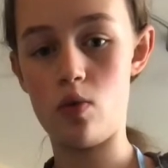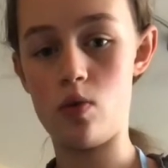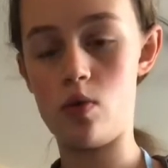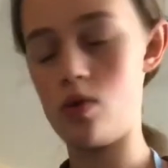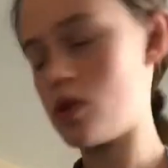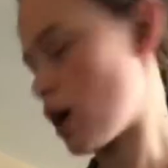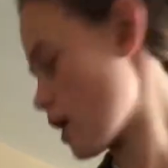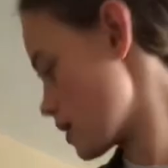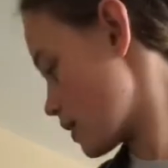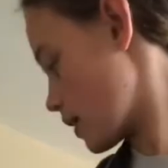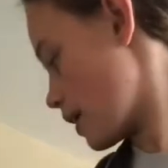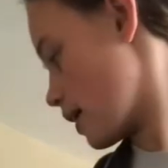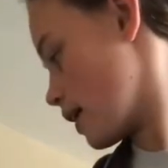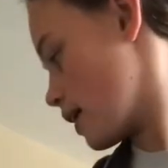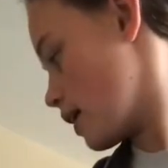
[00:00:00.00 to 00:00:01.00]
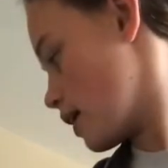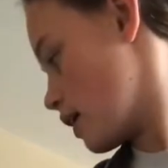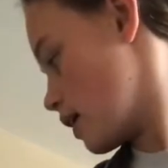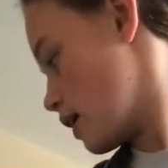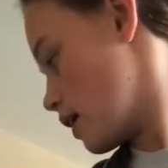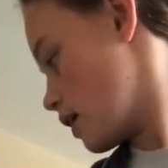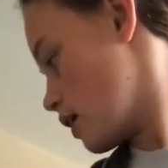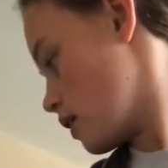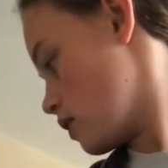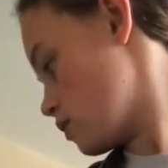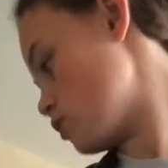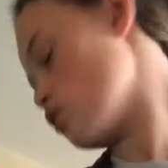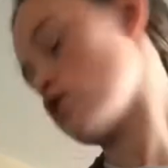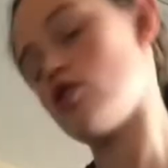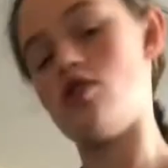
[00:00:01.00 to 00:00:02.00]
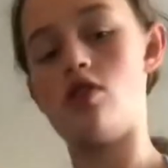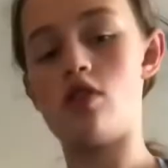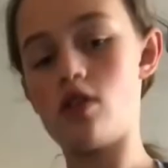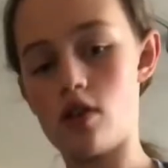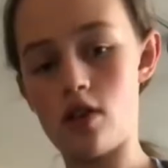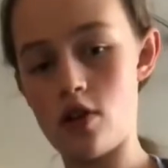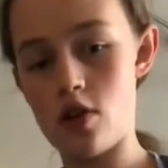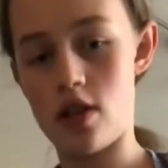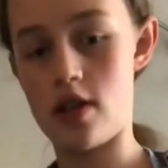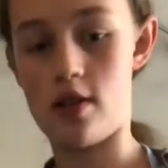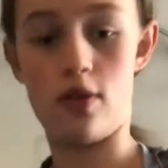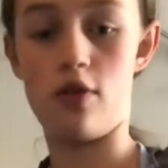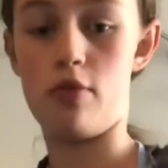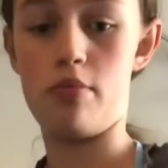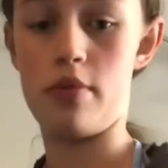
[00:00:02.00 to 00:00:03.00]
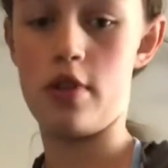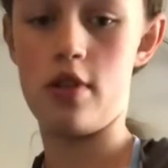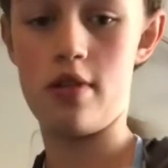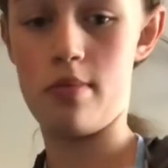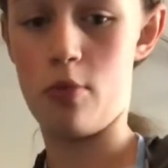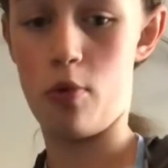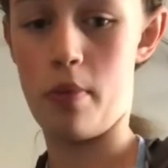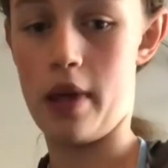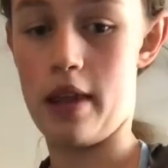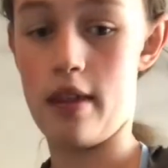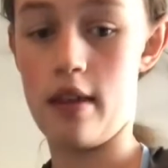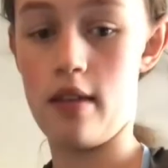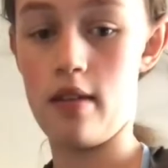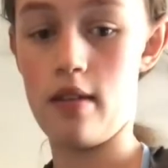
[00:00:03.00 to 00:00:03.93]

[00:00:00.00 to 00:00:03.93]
dice it, or just cut it up. small pieces.